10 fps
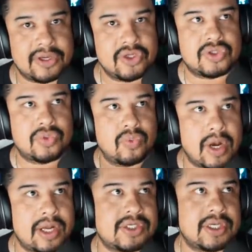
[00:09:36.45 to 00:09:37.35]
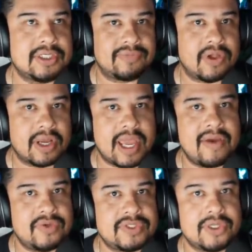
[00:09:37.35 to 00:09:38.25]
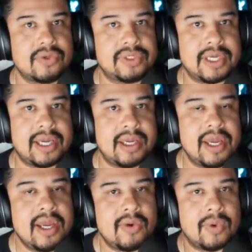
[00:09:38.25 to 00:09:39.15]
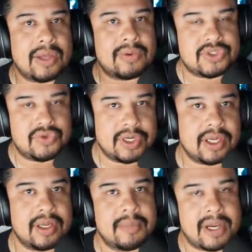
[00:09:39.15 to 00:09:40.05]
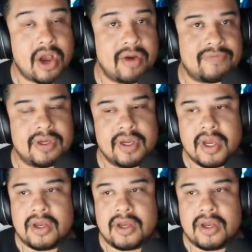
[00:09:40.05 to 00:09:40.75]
I used to watch his vlog every single day while I was drinking my coffee.